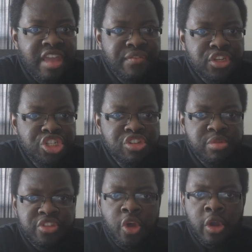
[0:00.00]
have issues
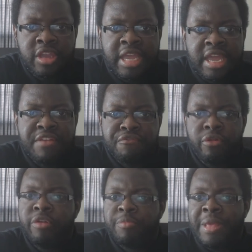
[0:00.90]
with talking in
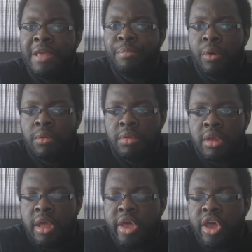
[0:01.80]
front of people,
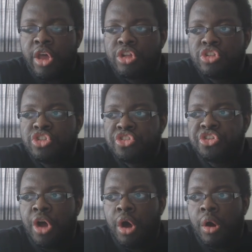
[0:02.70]

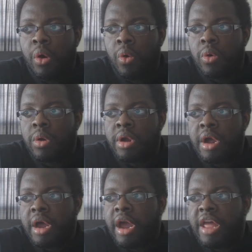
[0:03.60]
so
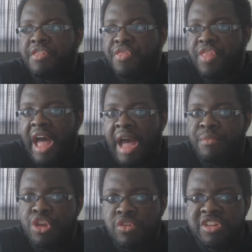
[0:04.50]

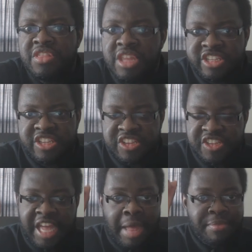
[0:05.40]
I'm using this as a
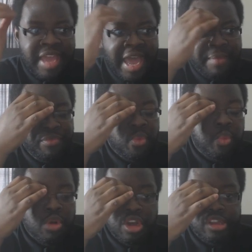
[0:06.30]
stopgap
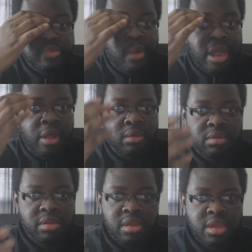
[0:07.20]
because, well,
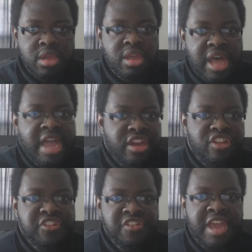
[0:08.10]
I
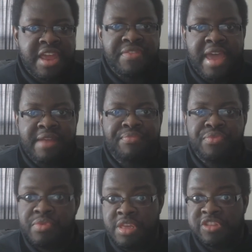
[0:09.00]
understand that
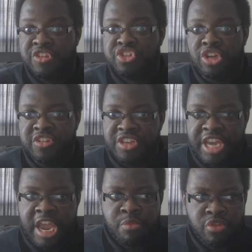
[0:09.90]
this is just a
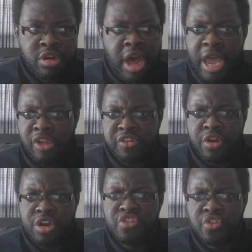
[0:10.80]
camera. I also
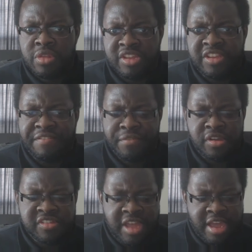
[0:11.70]
couldn't do this at
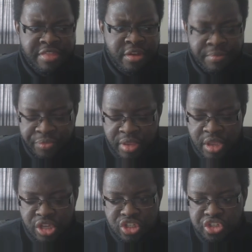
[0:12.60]
first either.
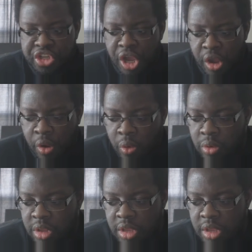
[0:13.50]
So